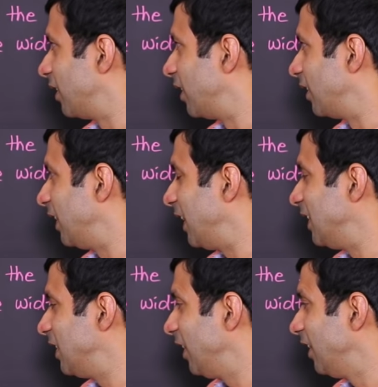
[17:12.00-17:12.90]
uh, the
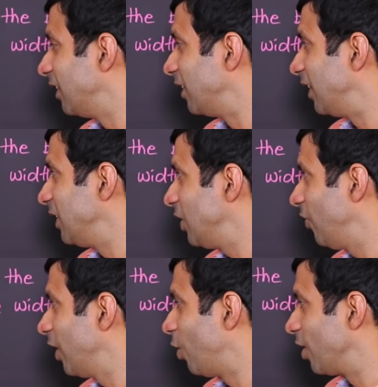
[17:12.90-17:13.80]
inter
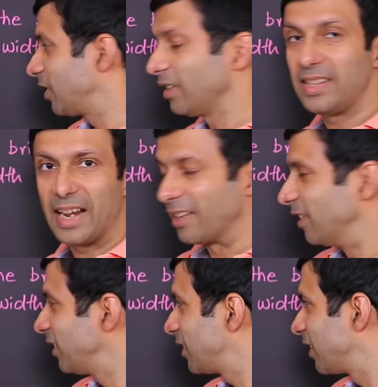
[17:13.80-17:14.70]
interior alternate
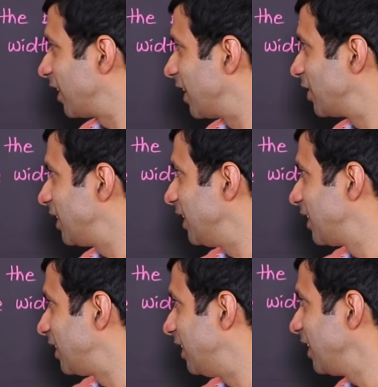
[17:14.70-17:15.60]
angles and
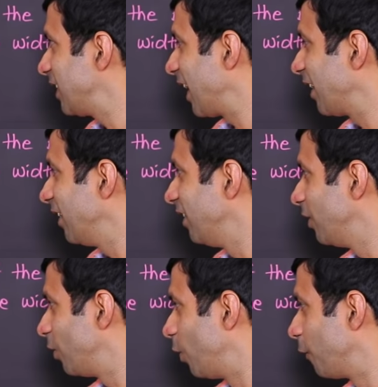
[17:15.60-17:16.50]
since this angle
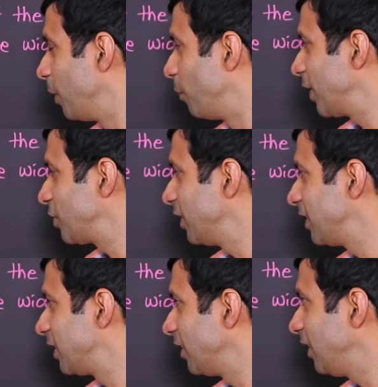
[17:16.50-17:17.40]
of depression
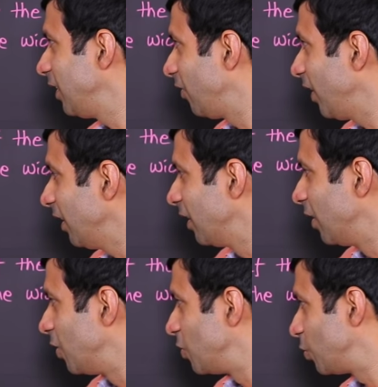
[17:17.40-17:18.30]
is 30 degree,
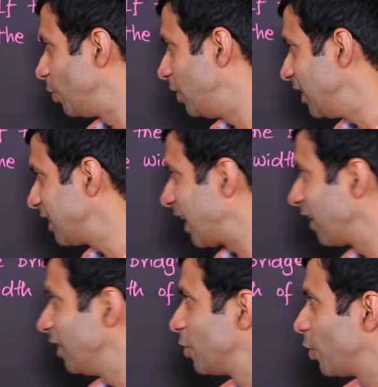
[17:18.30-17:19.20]
so this
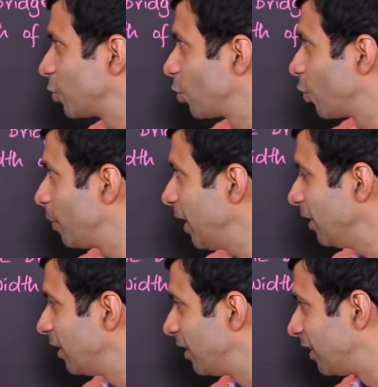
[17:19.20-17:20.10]
angle is also going to
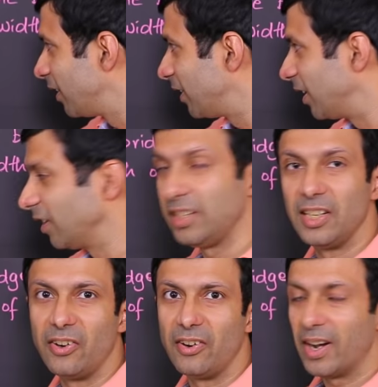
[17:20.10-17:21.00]
be 30
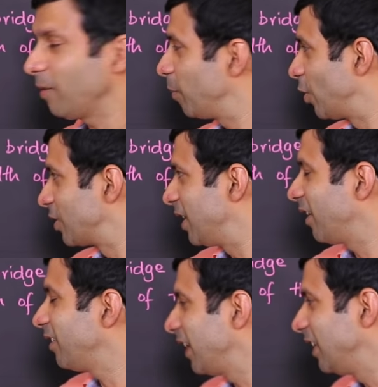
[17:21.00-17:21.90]
degree, right? Because they
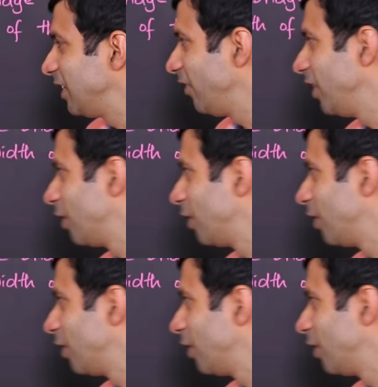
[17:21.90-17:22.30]
are interior